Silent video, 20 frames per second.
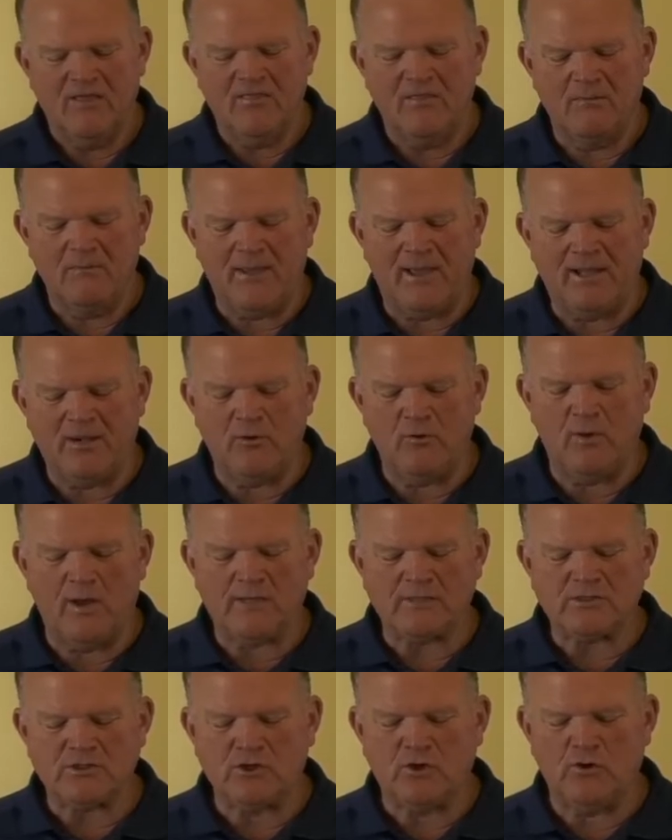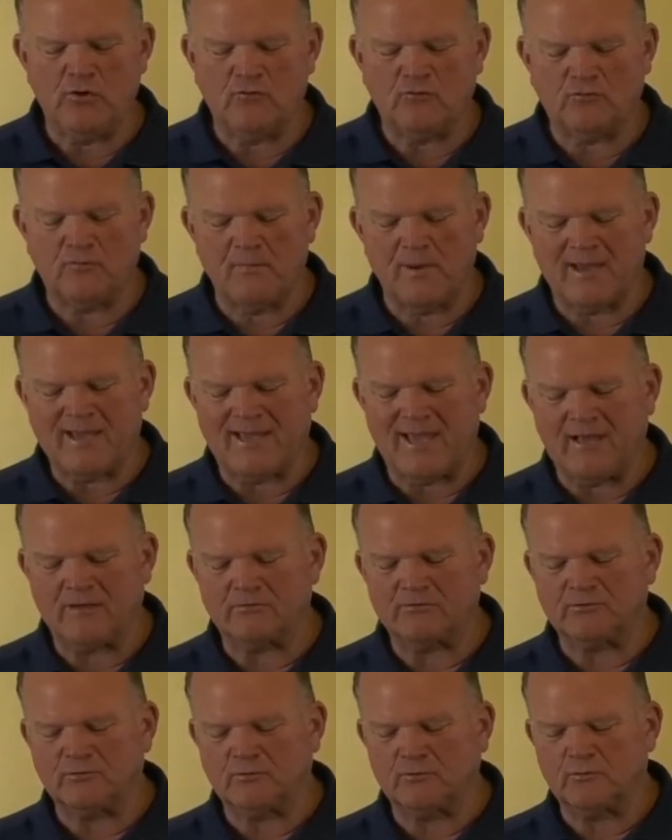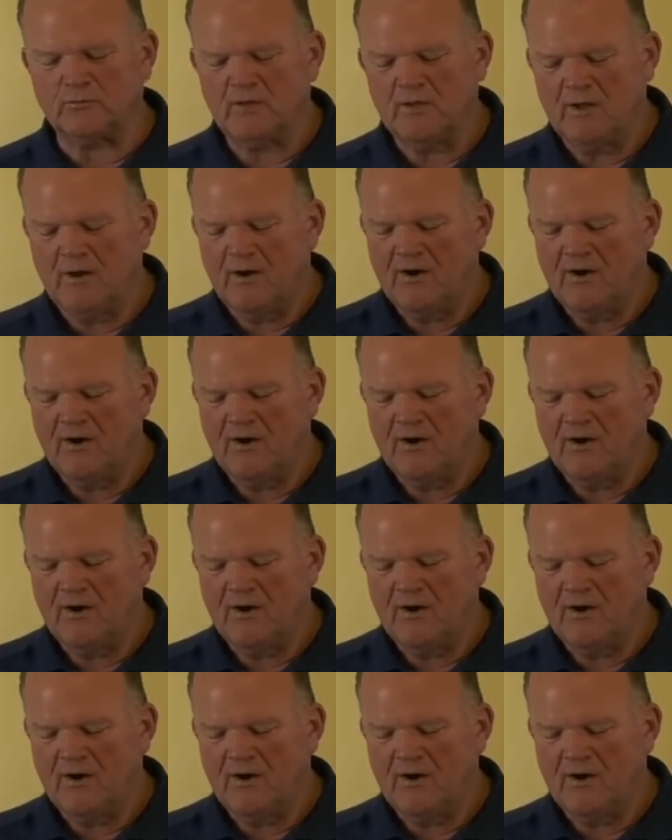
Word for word: the man who executes my counsel